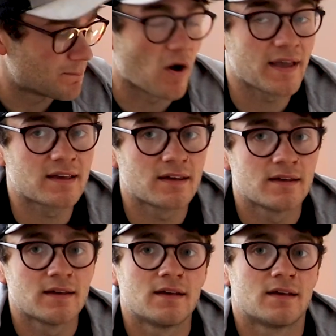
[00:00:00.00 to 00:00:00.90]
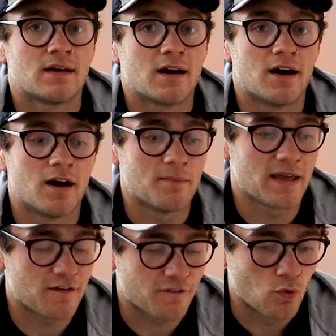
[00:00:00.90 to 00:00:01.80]
Bike,
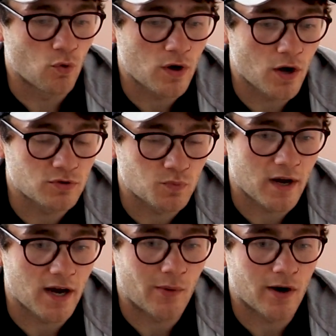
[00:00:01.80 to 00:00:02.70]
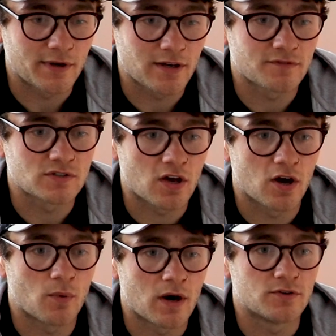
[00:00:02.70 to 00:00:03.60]
if all goes well, I would love to
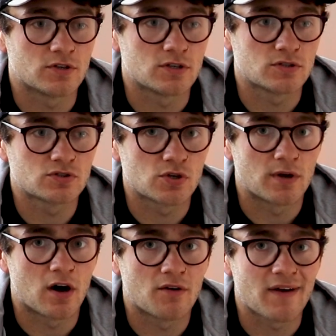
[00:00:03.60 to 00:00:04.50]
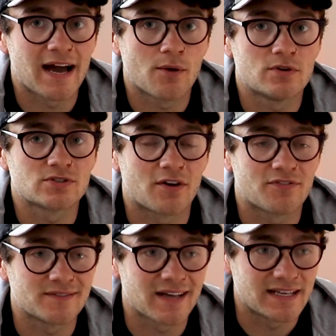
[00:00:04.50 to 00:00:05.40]
go under 2.5 hours. I
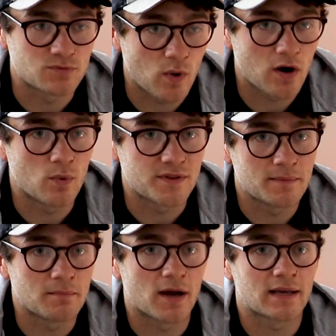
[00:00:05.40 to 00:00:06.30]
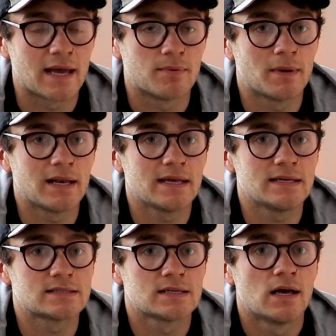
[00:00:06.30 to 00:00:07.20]
think that is well within my
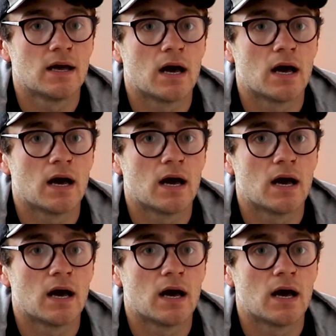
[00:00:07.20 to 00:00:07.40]
capabilities.